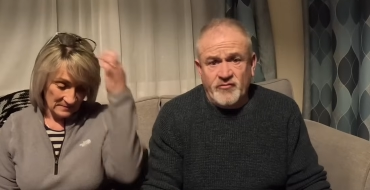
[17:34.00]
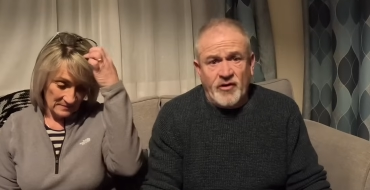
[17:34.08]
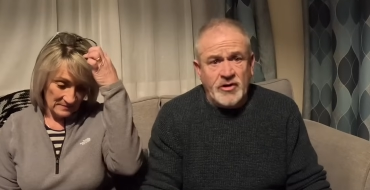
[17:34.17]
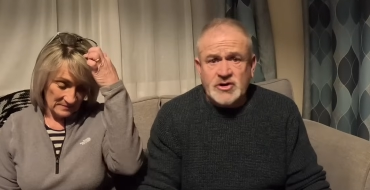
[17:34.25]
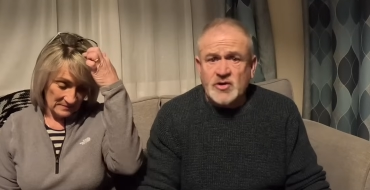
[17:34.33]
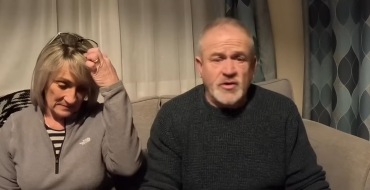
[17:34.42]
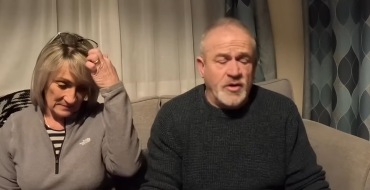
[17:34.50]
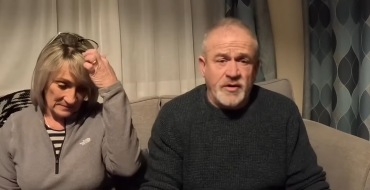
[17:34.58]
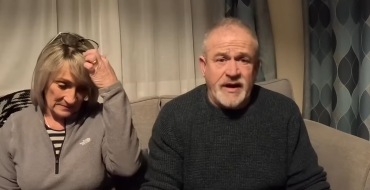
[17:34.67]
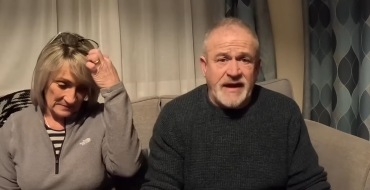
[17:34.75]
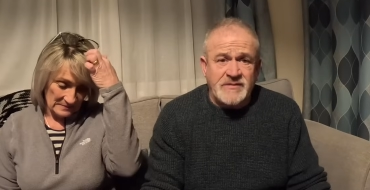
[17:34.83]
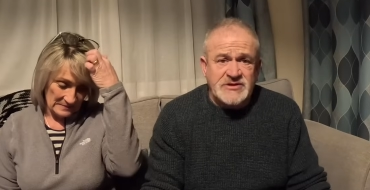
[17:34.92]
Speaker 1: write all
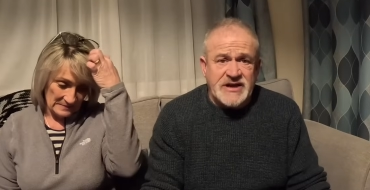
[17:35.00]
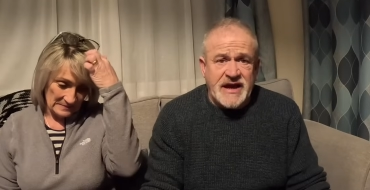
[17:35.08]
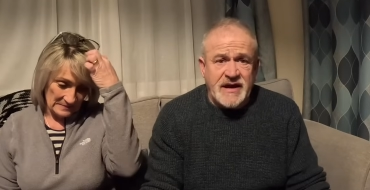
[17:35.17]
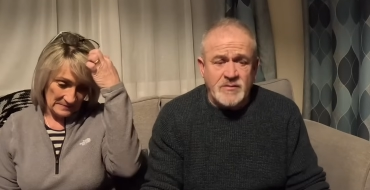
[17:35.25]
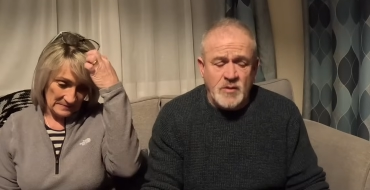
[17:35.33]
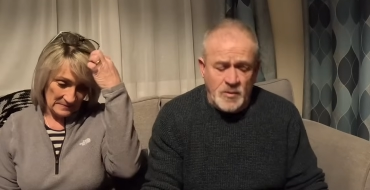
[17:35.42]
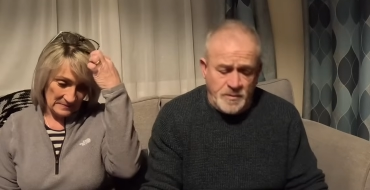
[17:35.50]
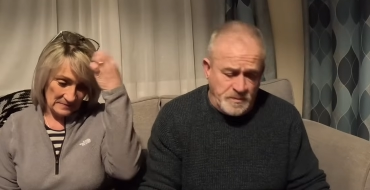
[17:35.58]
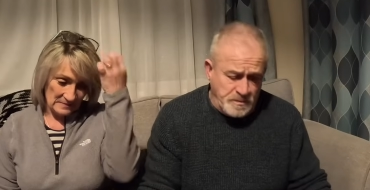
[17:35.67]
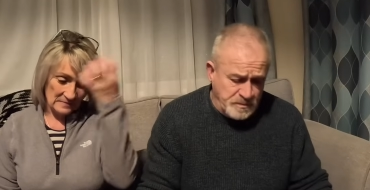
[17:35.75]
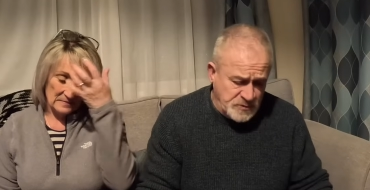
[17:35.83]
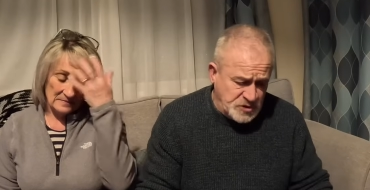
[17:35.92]
your names down, we'll
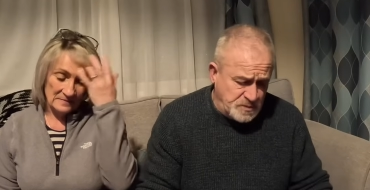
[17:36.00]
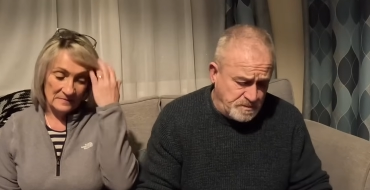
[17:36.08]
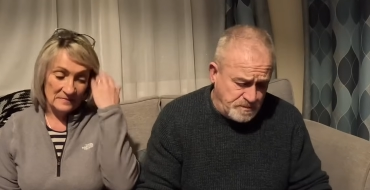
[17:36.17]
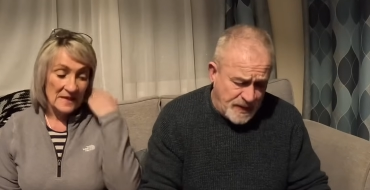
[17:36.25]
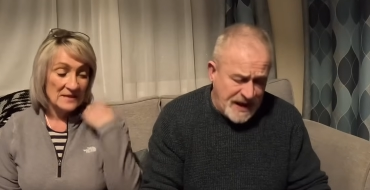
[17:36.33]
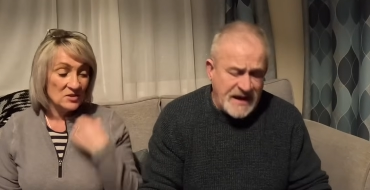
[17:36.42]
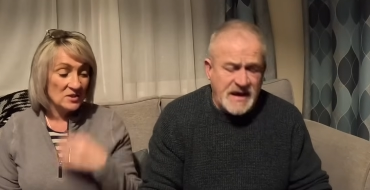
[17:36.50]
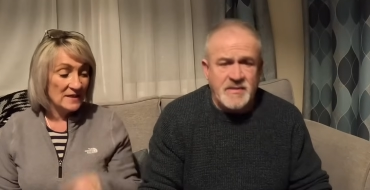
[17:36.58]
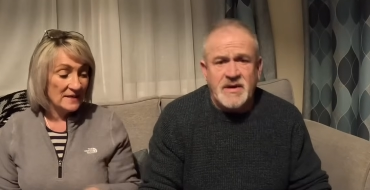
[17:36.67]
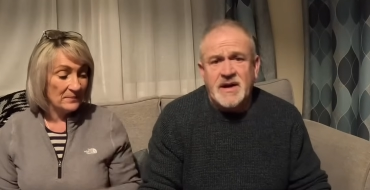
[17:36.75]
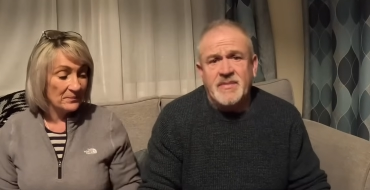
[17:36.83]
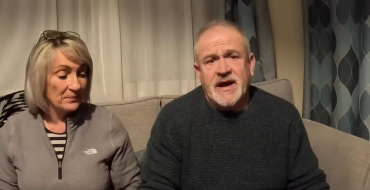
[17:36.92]
Speaker 2: bang
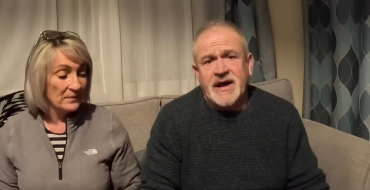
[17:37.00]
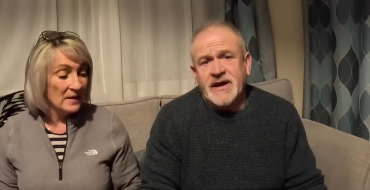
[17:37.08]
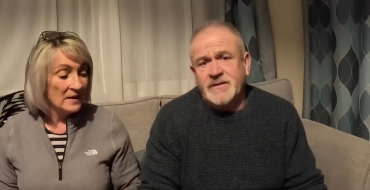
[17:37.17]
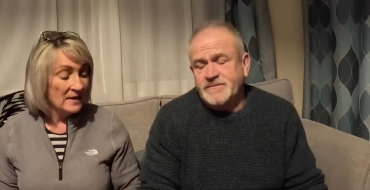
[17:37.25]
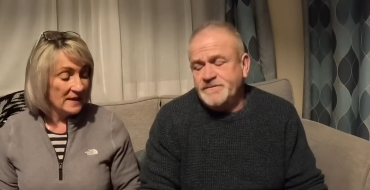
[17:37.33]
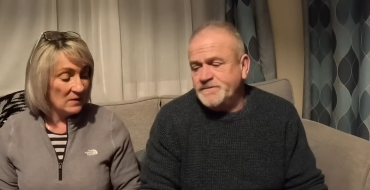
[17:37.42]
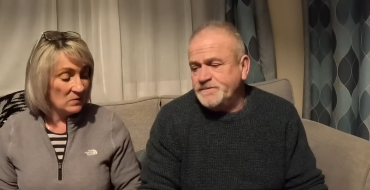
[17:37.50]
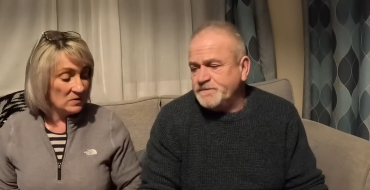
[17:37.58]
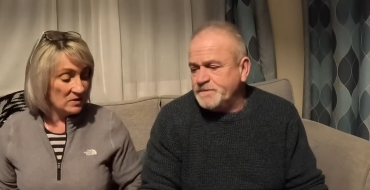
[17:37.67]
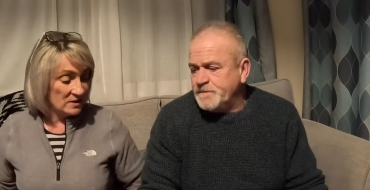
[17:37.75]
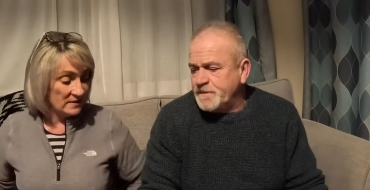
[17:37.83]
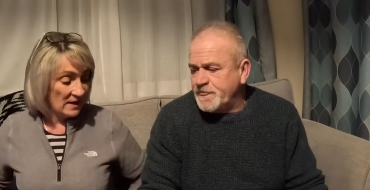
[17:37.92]
them in a bag. Yeah,
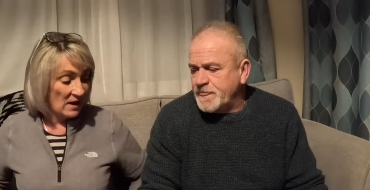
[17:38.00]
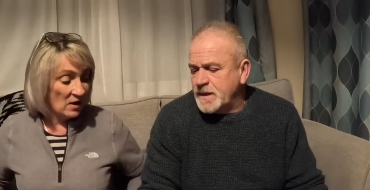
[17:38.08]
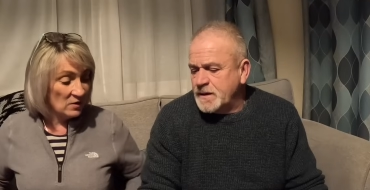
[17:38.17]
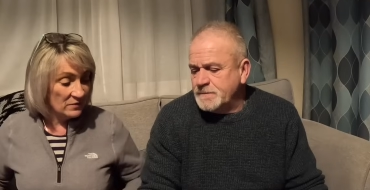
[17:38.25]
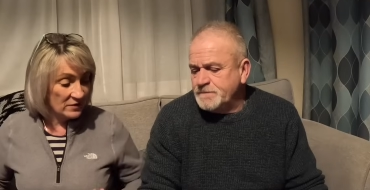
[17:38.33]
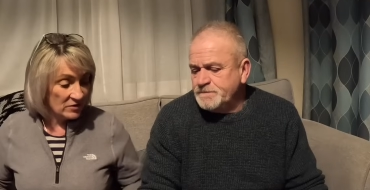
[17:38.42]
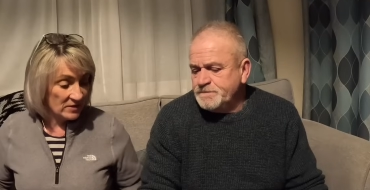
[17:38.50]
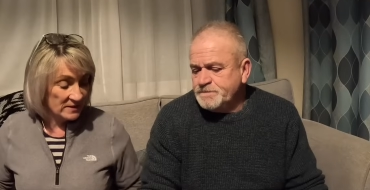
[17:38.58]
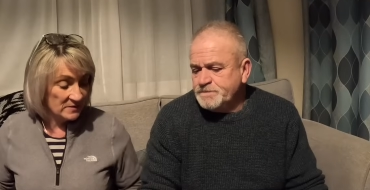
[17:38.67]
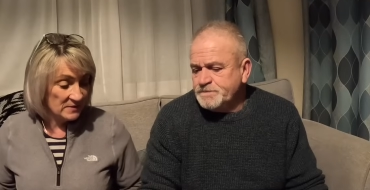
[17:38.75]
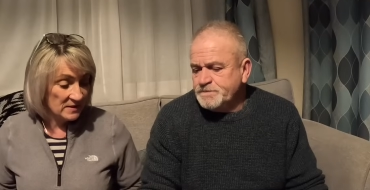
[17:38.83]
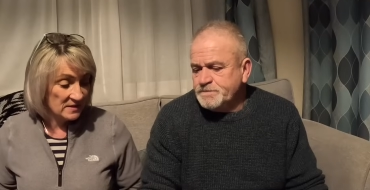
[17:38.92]
we'll do that over
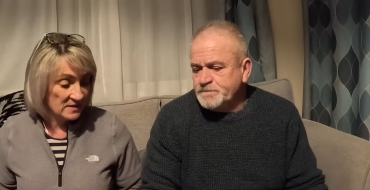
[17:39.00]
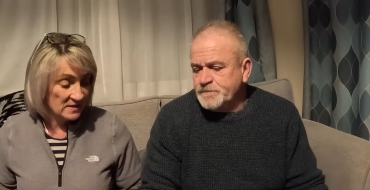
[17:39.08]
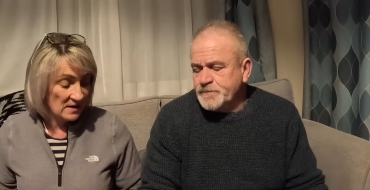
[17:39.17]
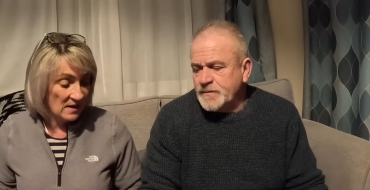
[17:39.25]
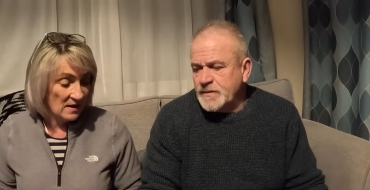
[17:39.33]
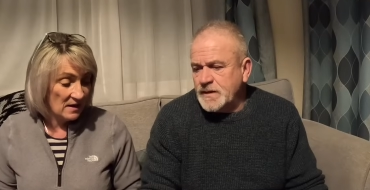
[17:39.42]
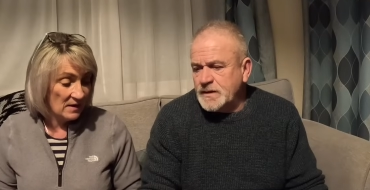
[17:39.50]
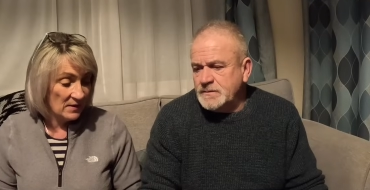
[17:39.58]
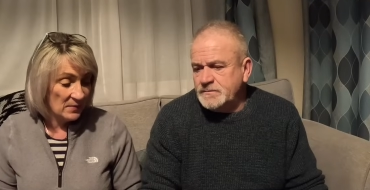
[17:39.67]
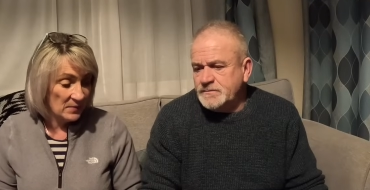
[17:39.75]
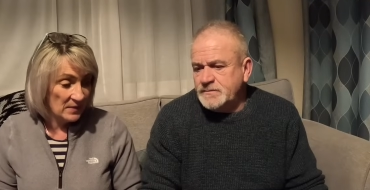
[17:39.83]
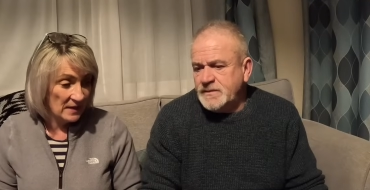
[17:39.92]
Christmas.
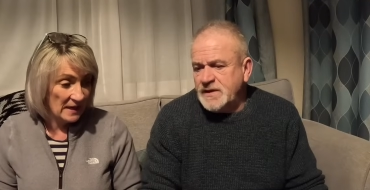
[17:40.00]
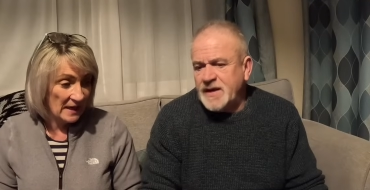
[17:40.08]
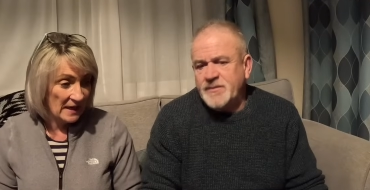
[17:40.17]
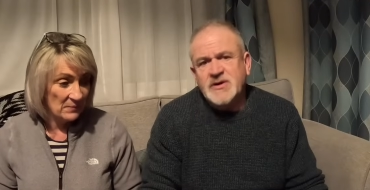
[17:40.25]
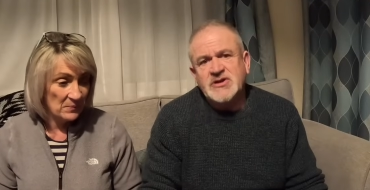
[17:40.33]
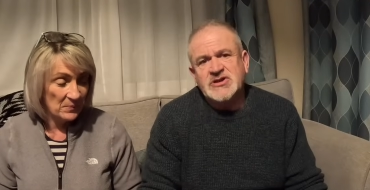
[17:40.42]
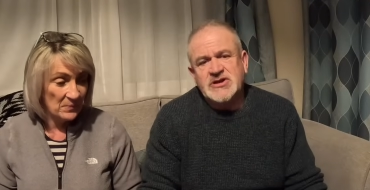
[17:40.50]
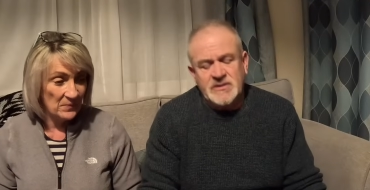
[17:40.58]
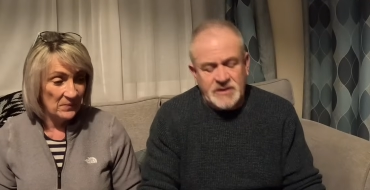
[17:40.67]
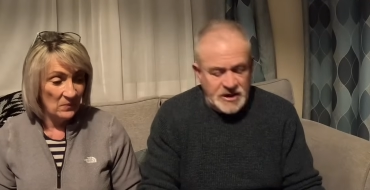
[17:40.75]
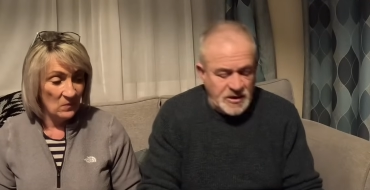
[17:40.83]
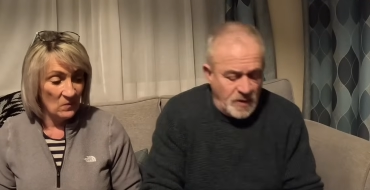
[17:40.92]
Yeah,
Speaker 1: because
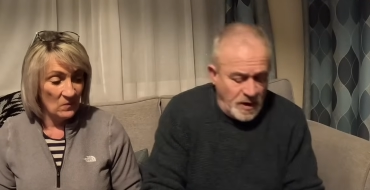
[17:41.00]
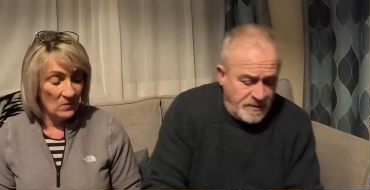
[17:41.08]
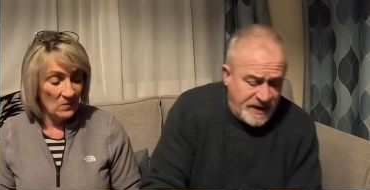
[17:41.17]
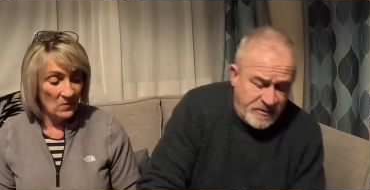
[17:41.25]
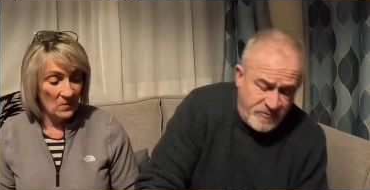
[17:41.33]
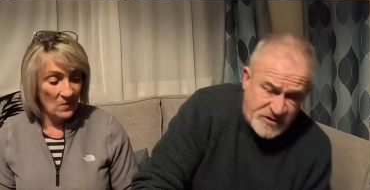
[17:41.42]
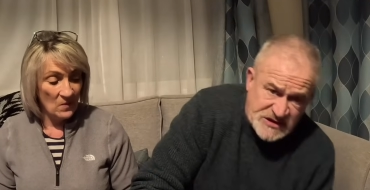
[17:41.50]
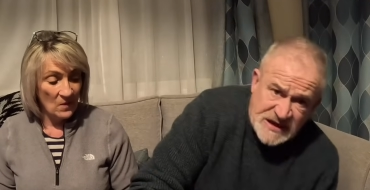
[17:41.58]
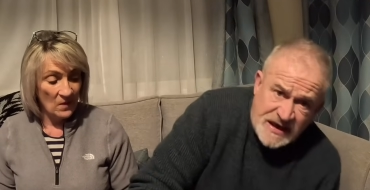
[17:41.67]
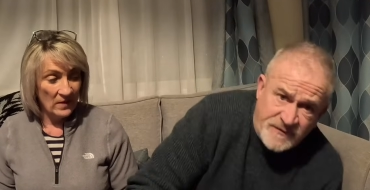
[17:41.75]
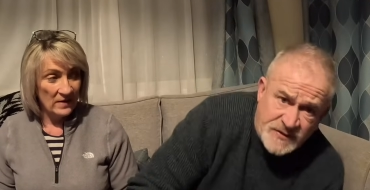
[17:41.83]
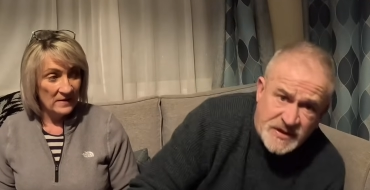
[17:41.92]
you won't be
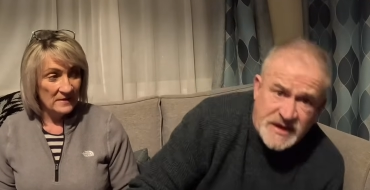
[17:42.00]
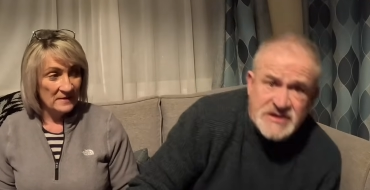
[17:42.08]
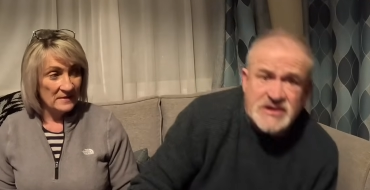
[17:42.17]
receiving this